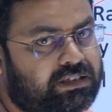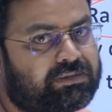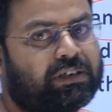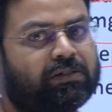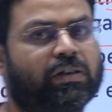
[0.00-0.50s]
he
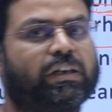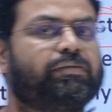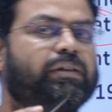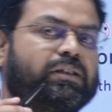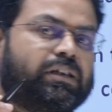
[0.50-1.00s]
was not
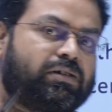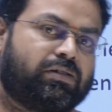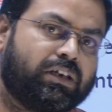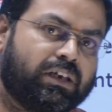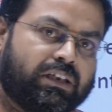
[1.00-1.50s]
having the
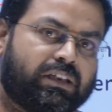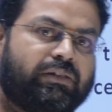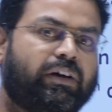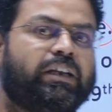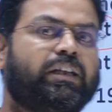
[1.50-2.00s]

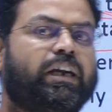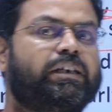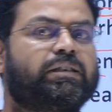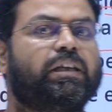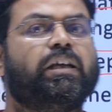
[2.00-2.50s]
Diwani rights.